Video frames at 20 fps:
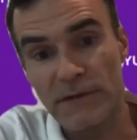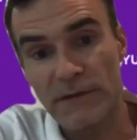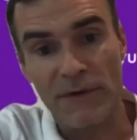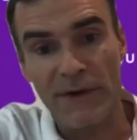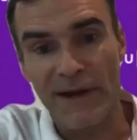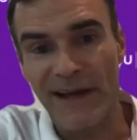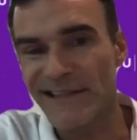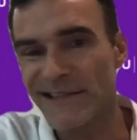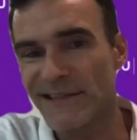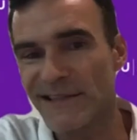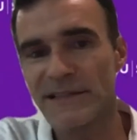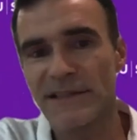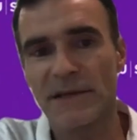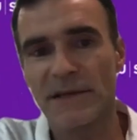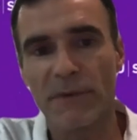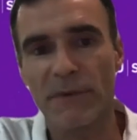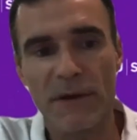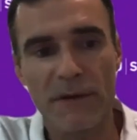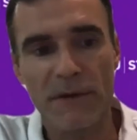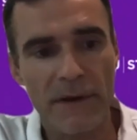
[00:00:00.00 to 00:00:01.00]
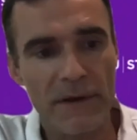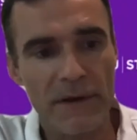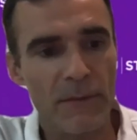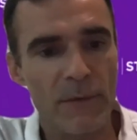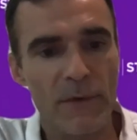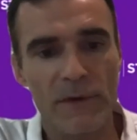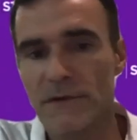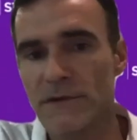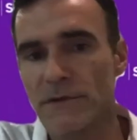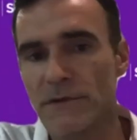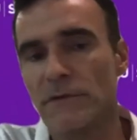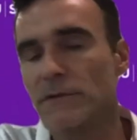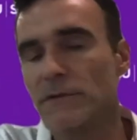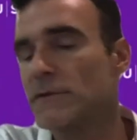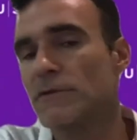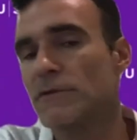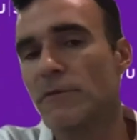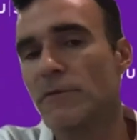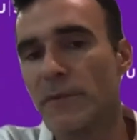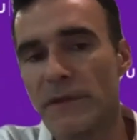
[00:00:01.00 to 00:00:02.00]
So licensing requirements,
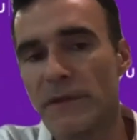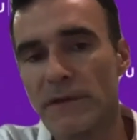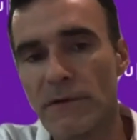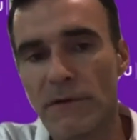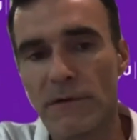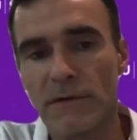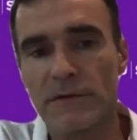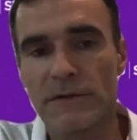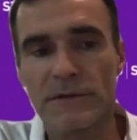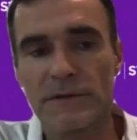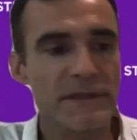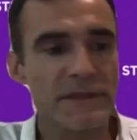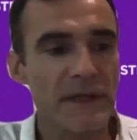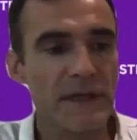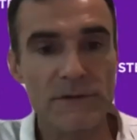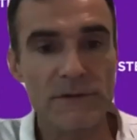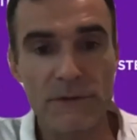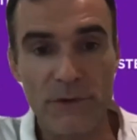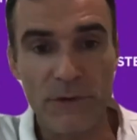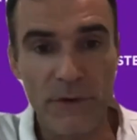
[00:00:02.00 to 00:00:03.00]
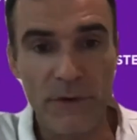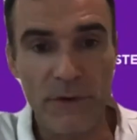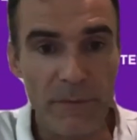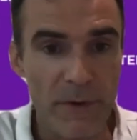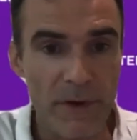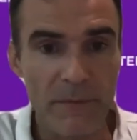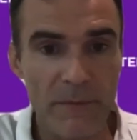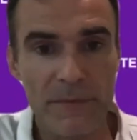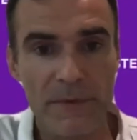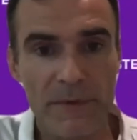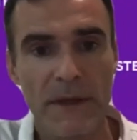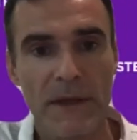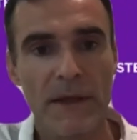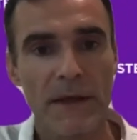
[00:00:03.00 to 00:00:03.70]
non-compete clause start to creep up.